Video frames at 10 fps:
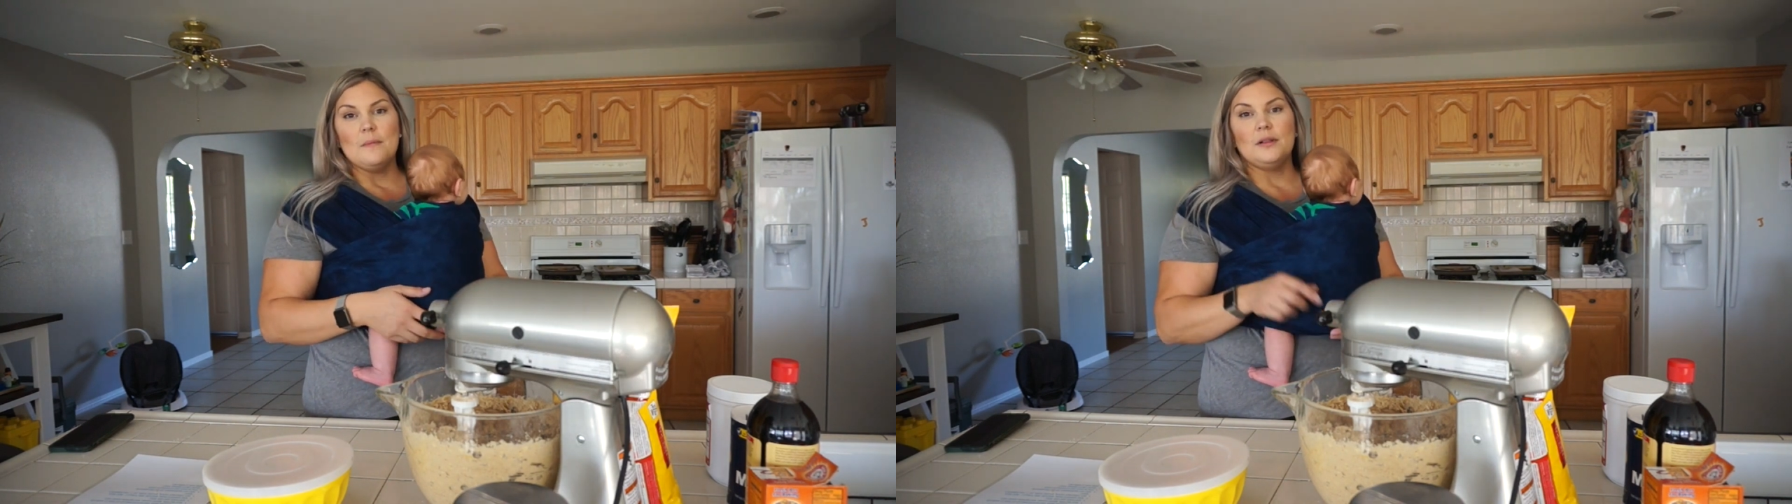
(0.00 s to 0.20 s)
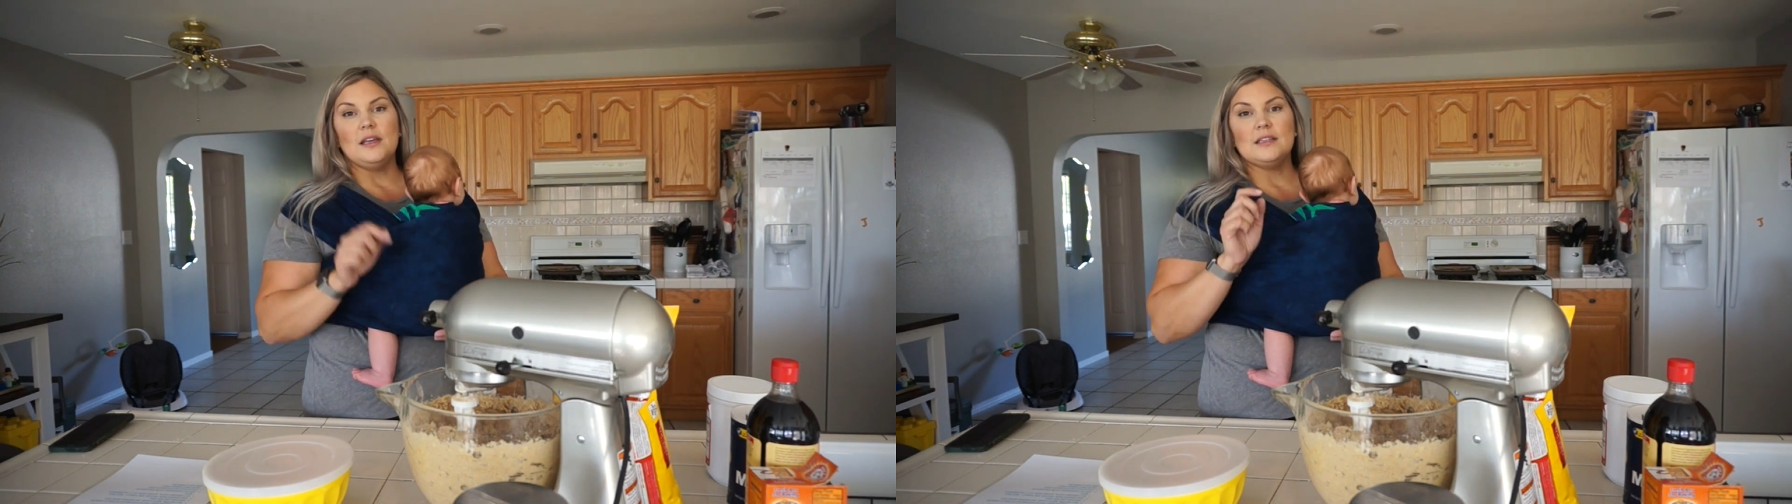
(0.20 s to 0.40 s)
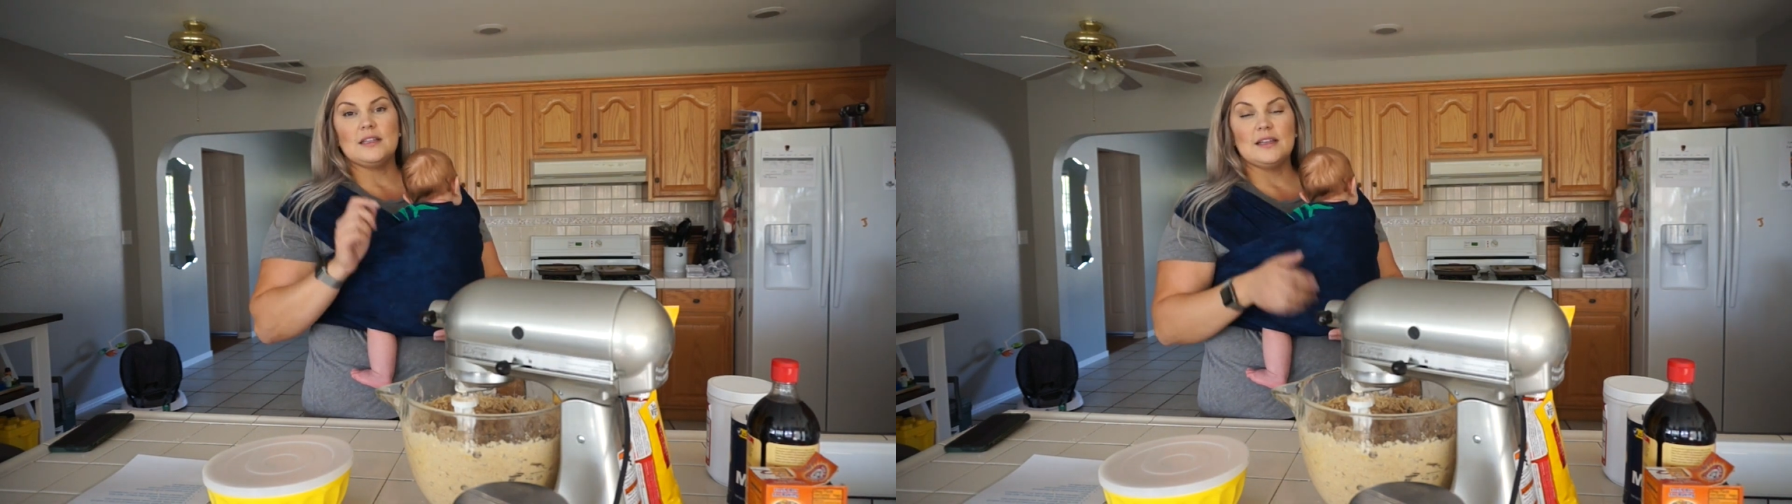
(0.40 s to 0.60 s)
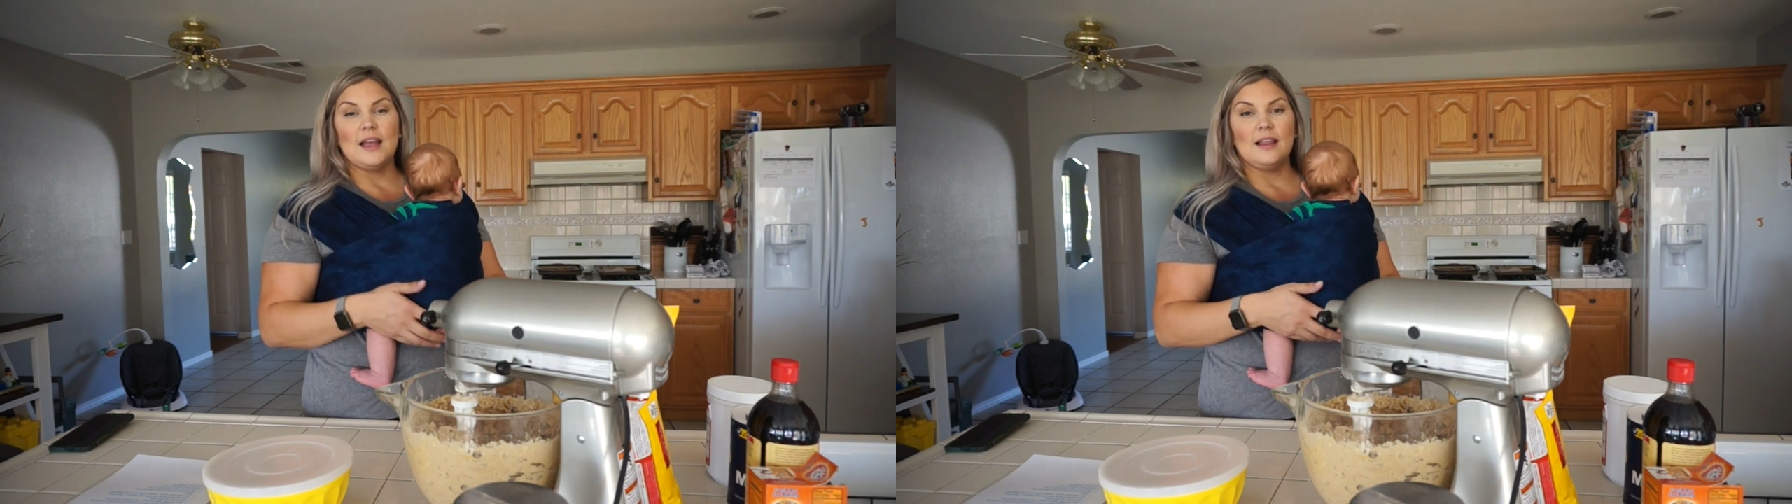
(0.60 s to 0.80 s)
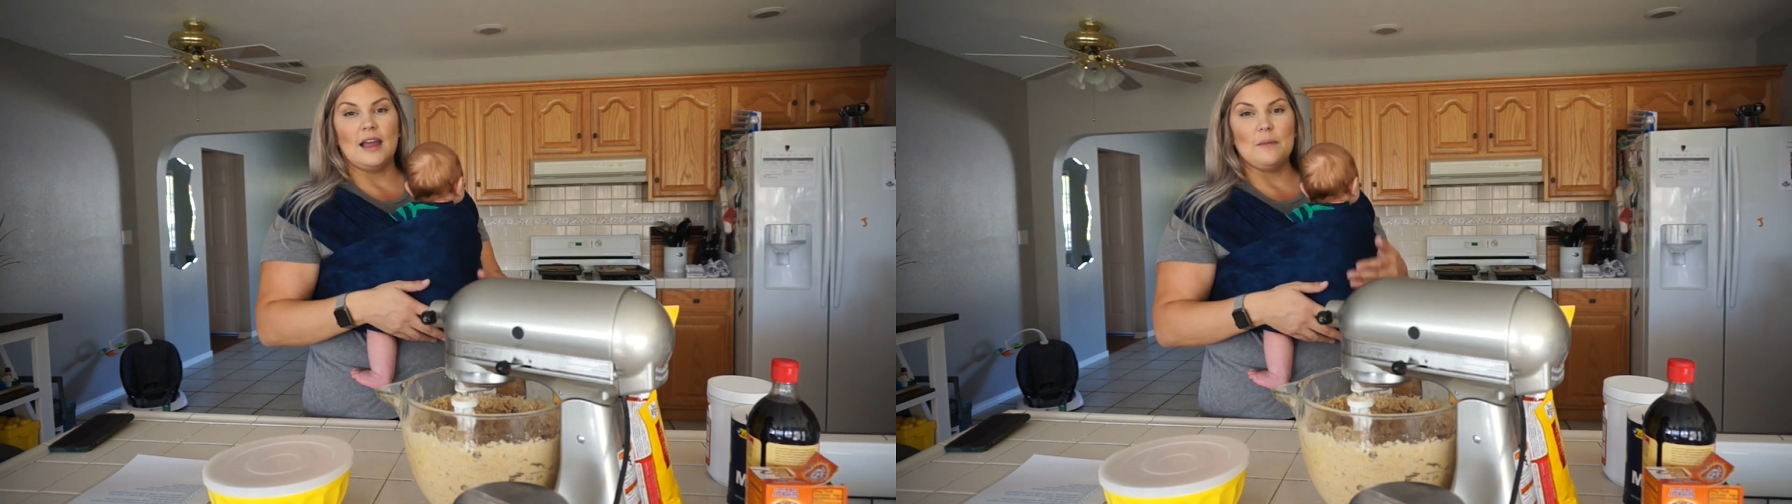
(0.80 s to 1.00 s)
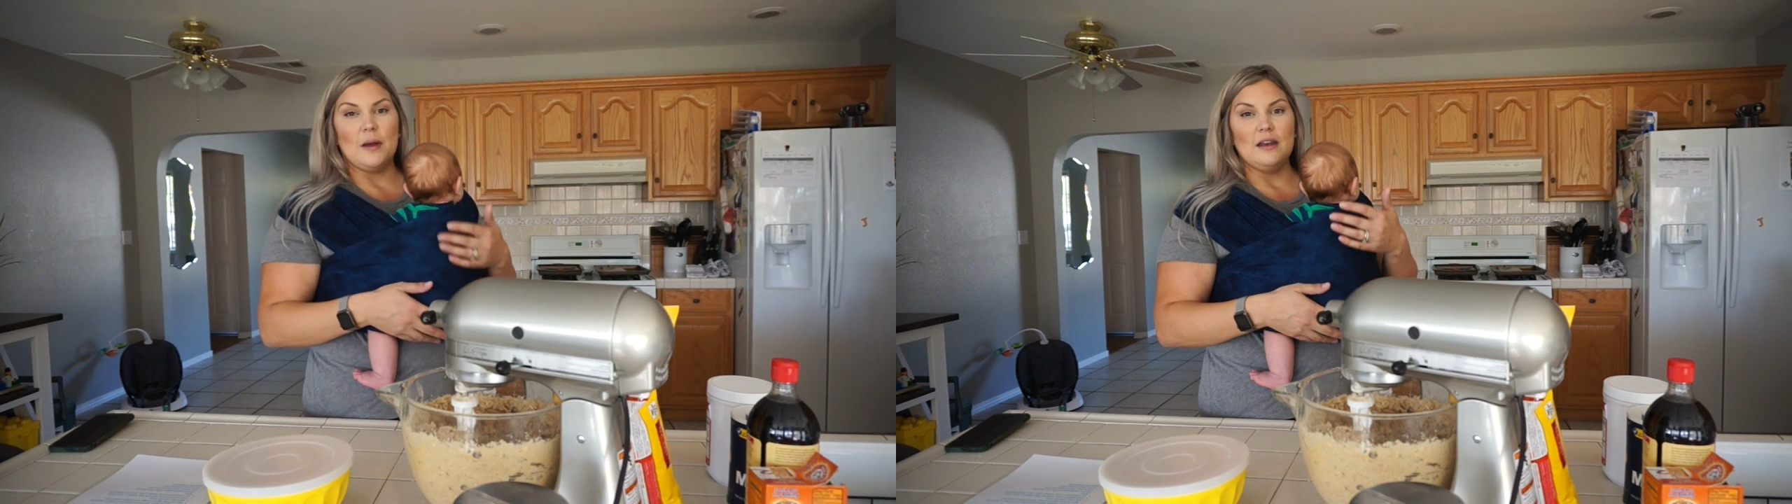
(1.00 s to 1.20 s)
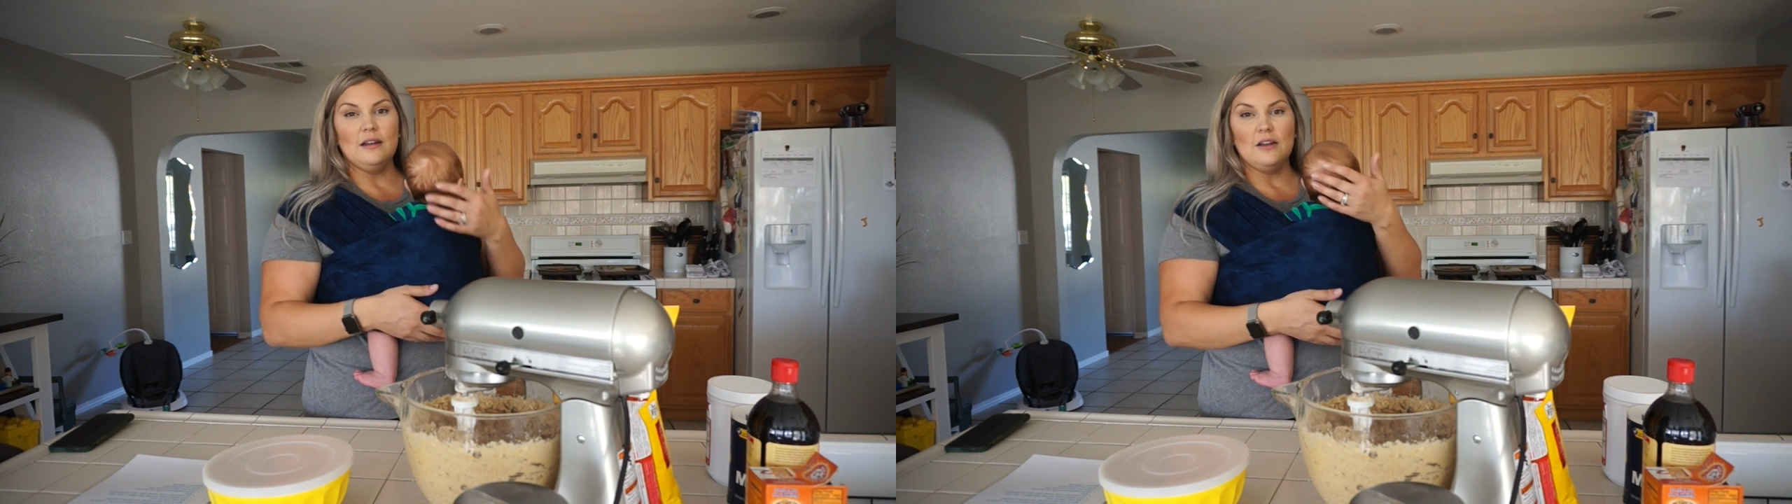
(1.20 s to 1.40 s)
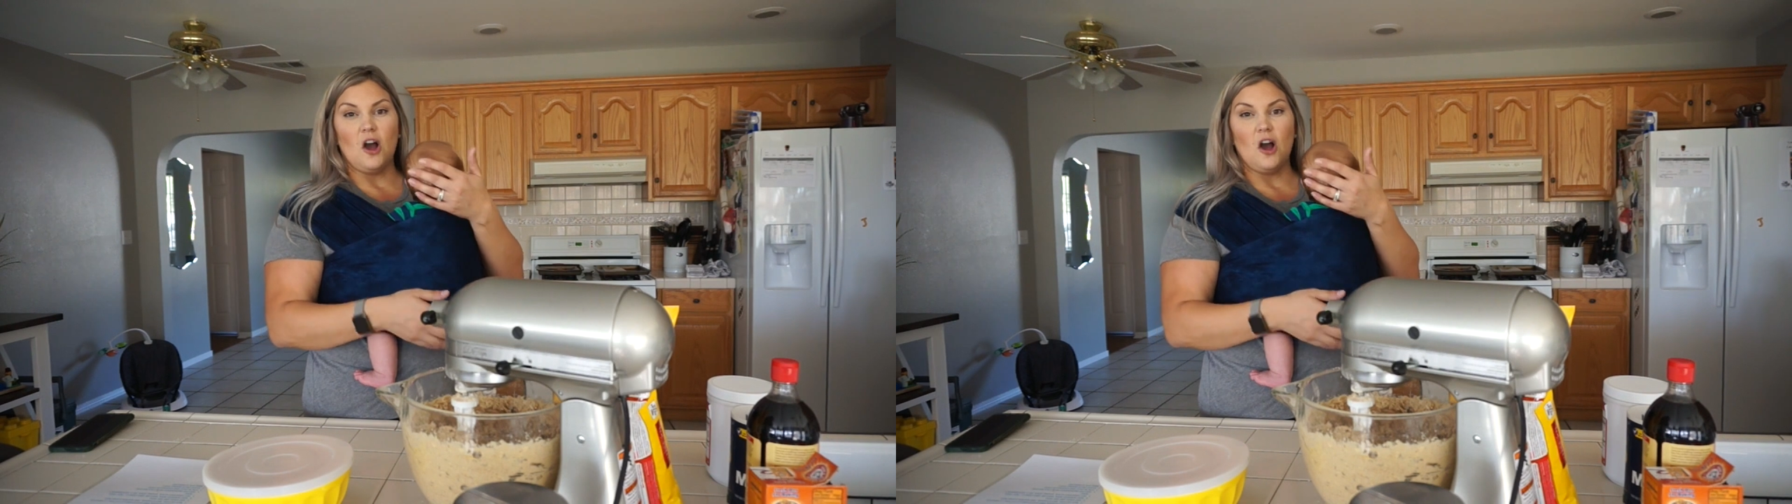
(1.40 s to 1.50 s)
please click that like button,